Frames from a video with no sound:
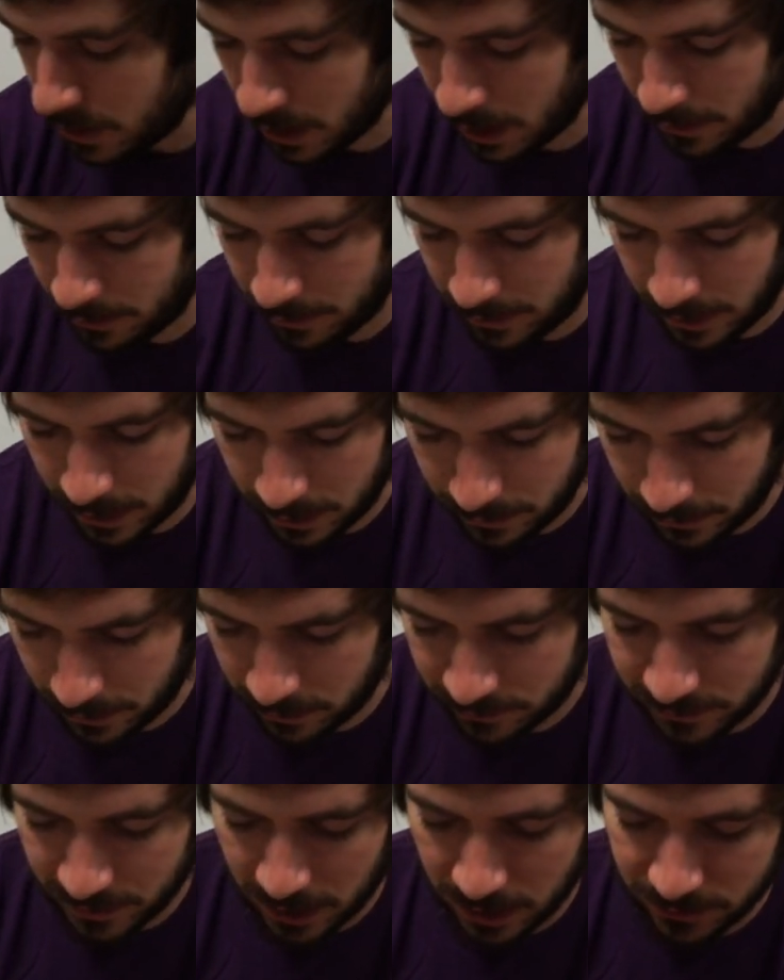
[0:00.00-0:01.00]
And then
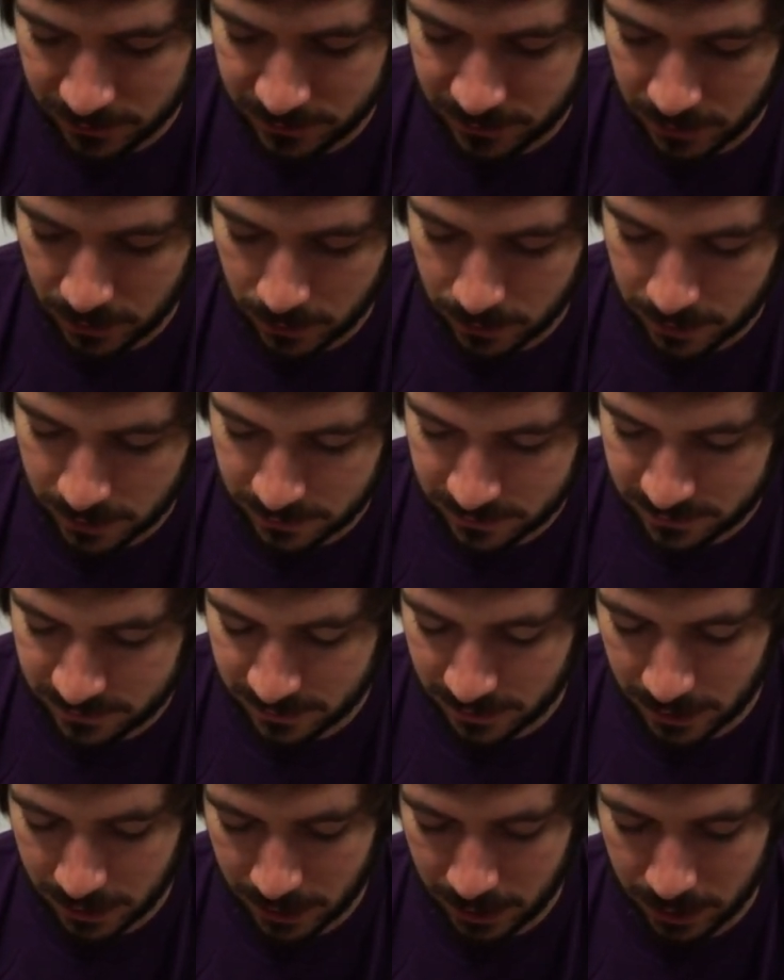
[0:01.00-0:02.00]
there's also
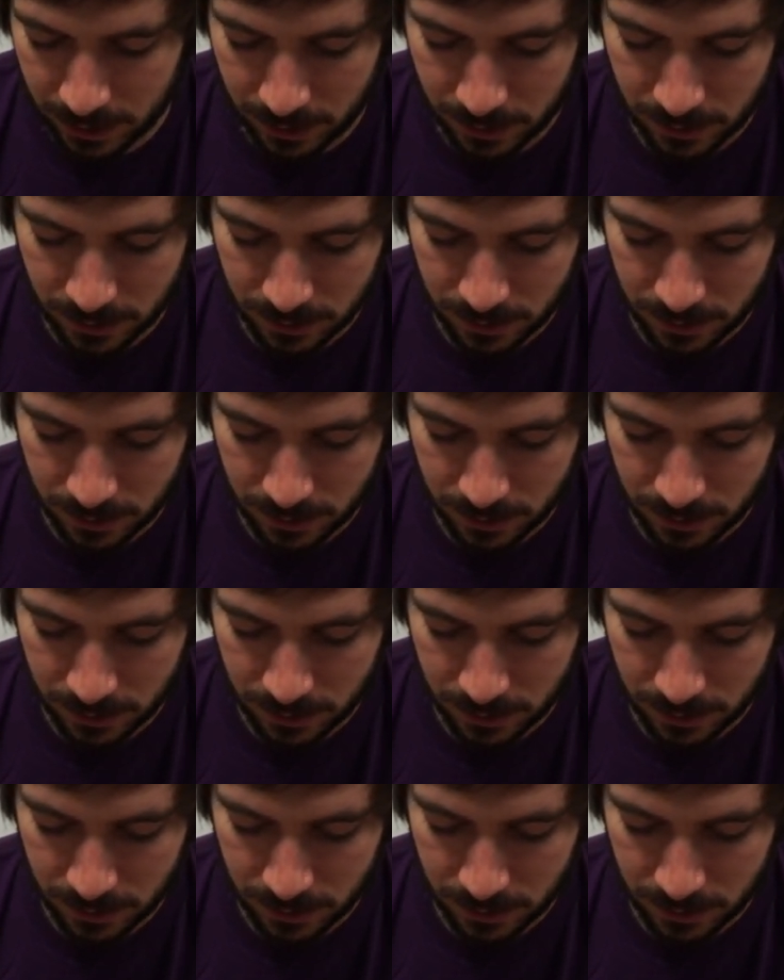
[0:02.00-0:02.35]
this, uh,